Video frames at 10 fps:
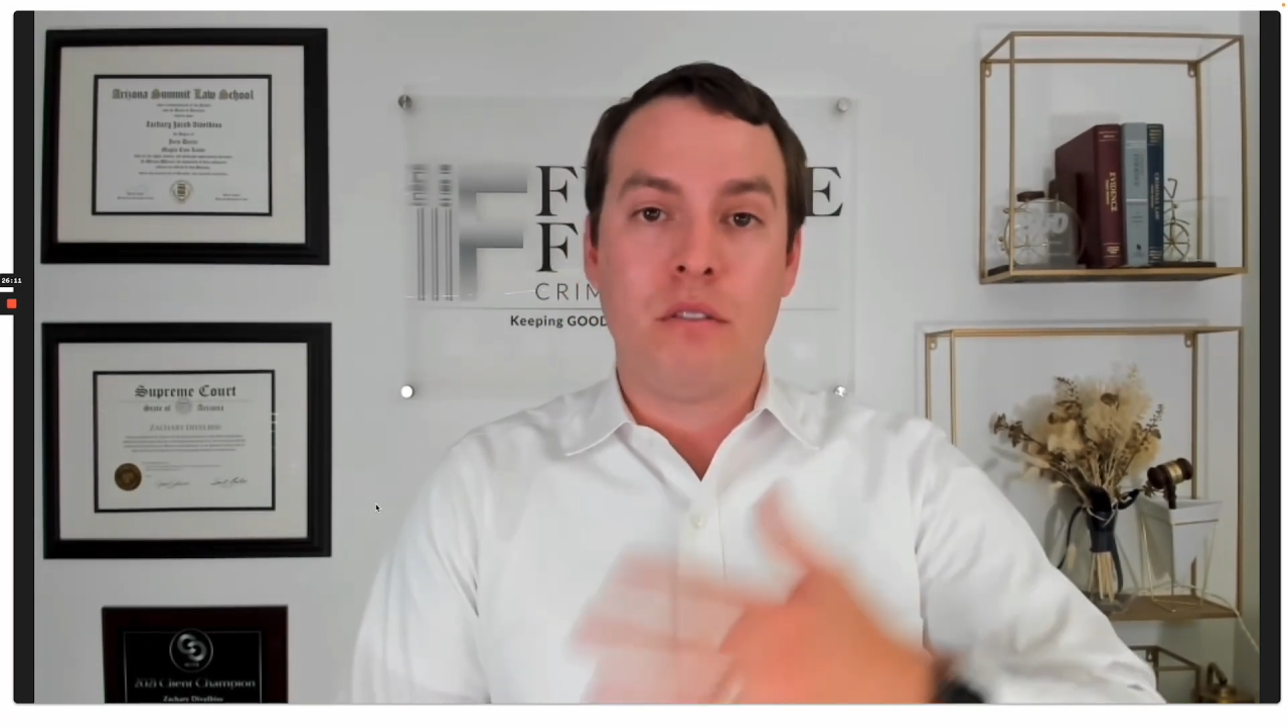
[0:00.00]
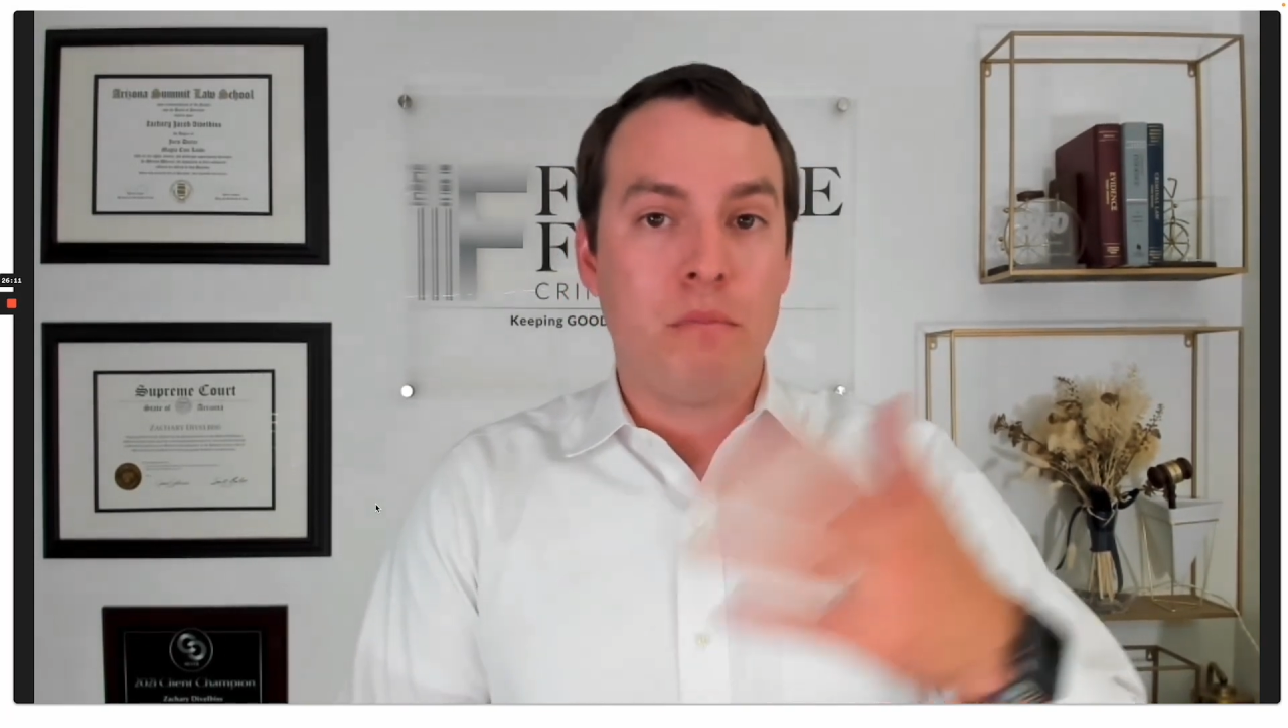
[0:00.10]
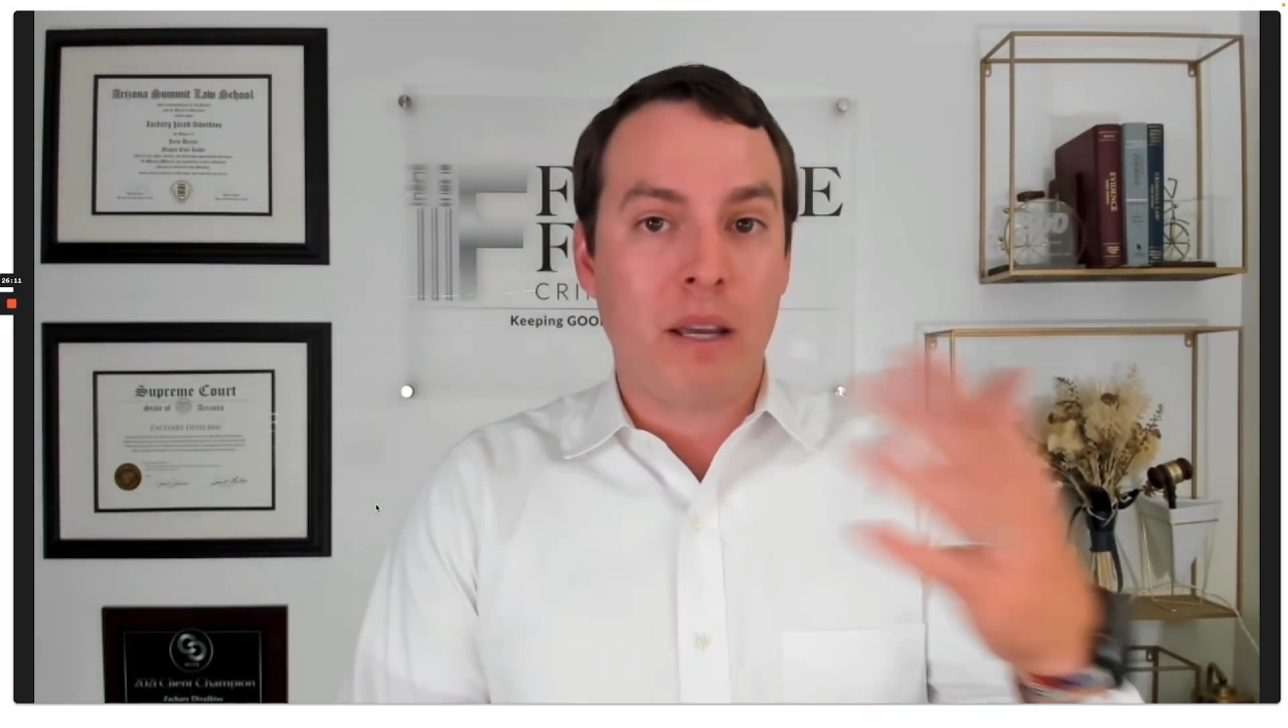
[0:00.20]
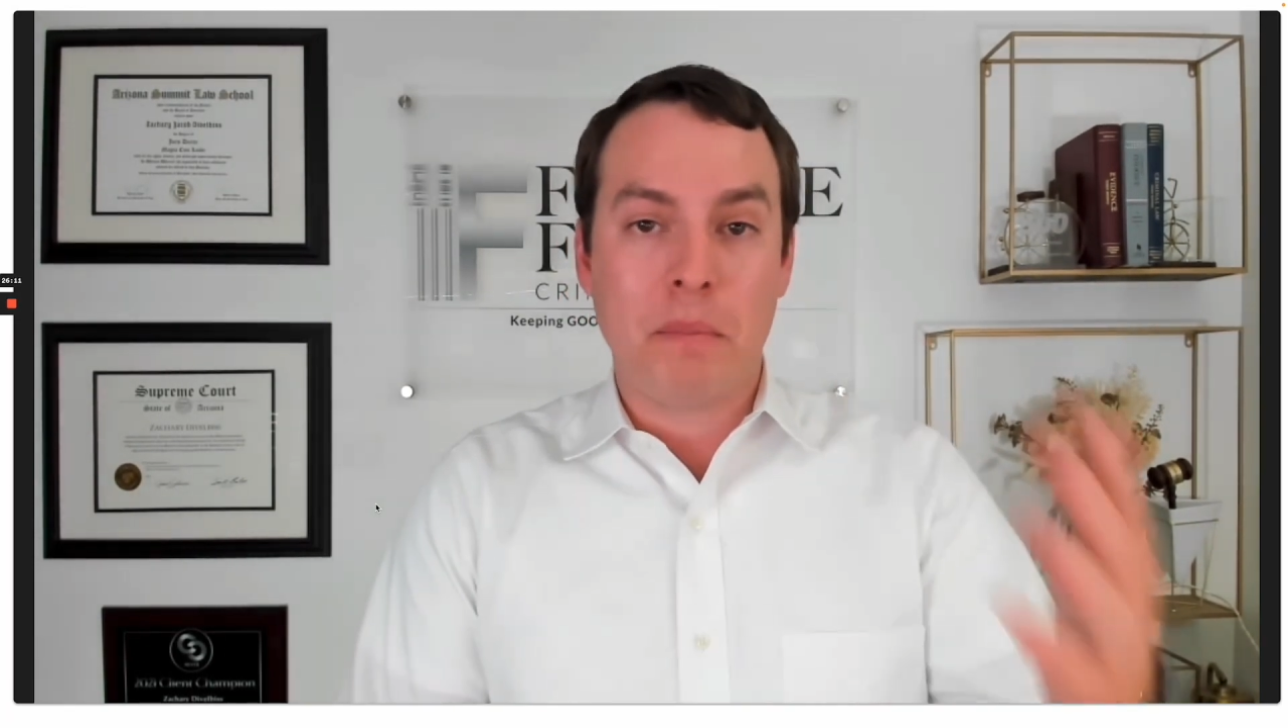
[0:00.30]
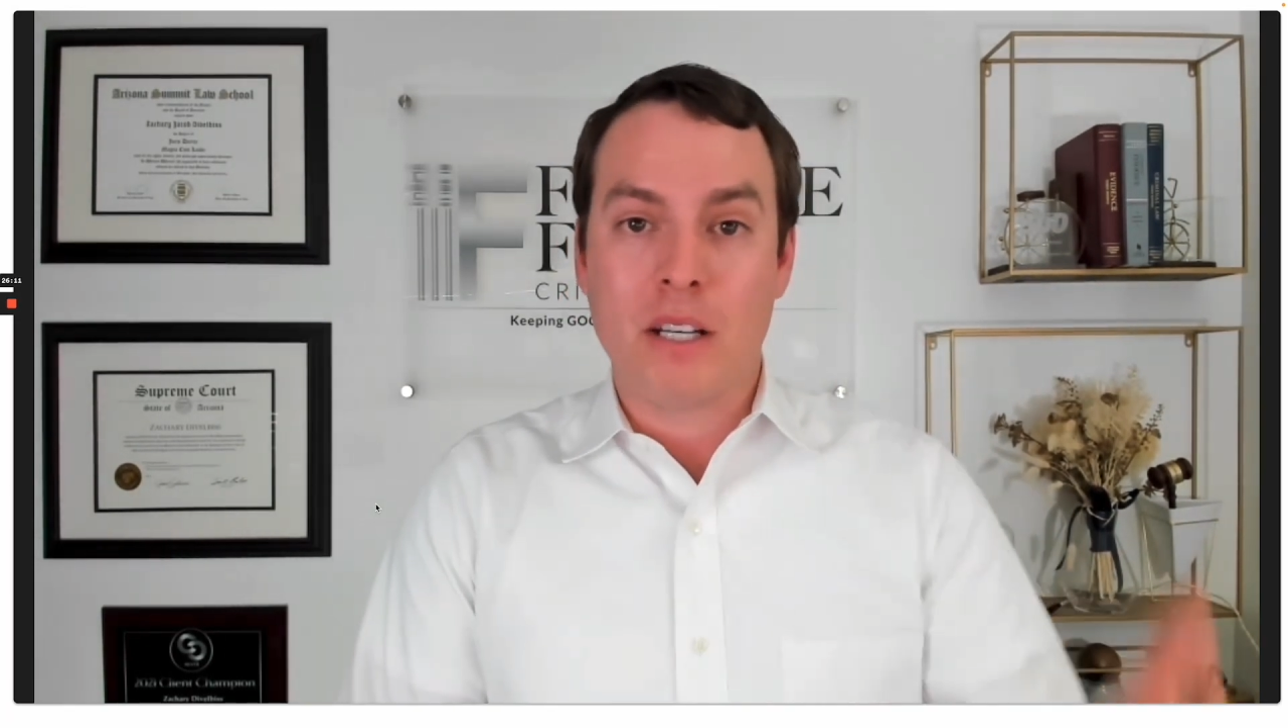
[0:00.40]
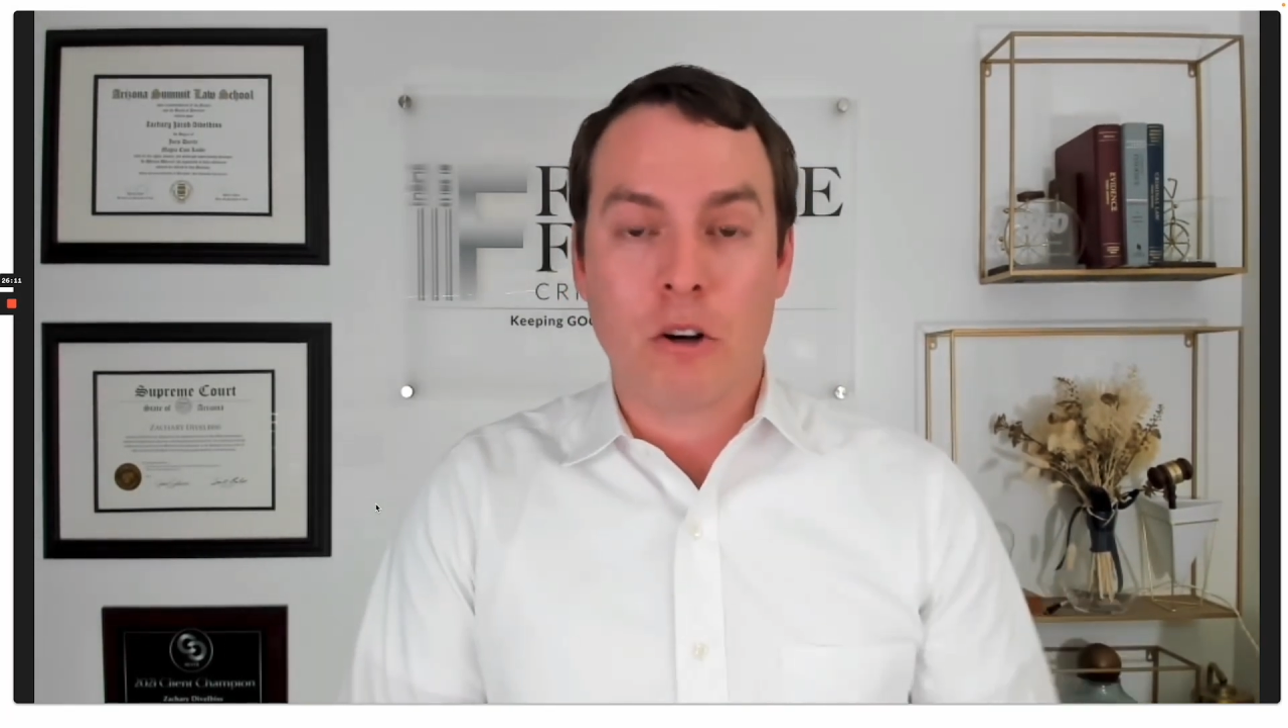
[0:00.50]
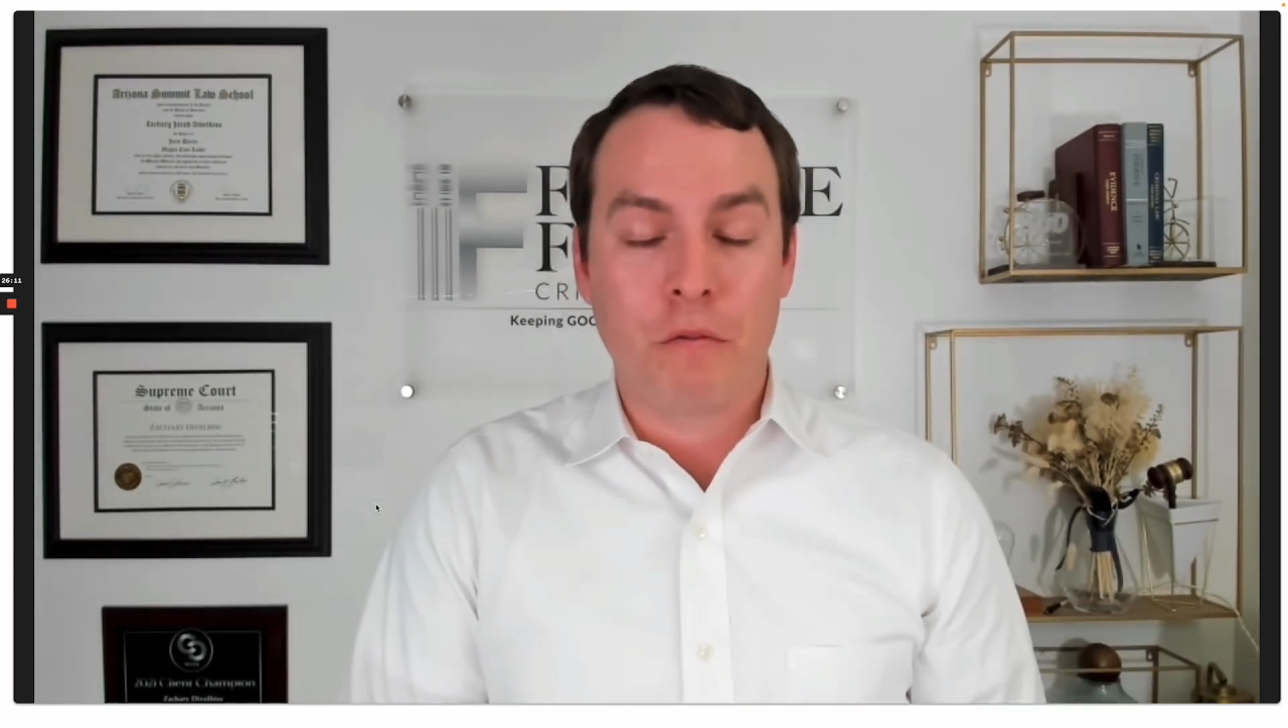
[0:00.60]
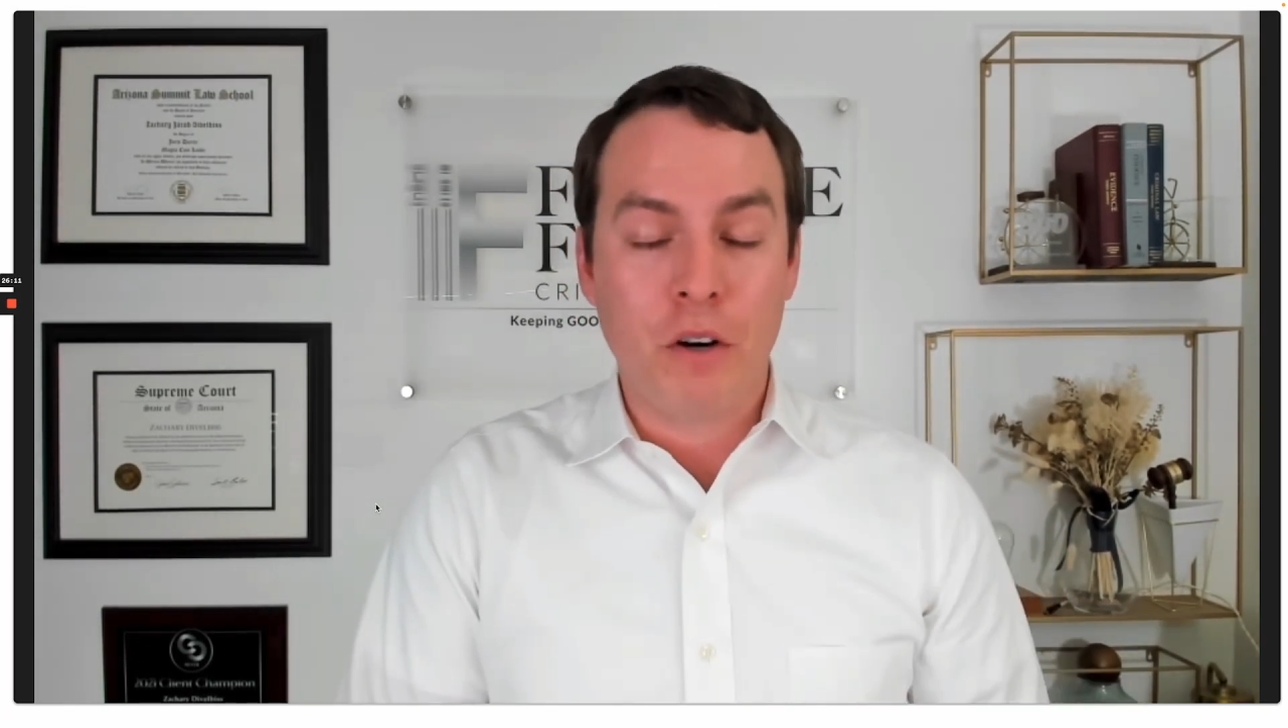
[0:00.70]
might be called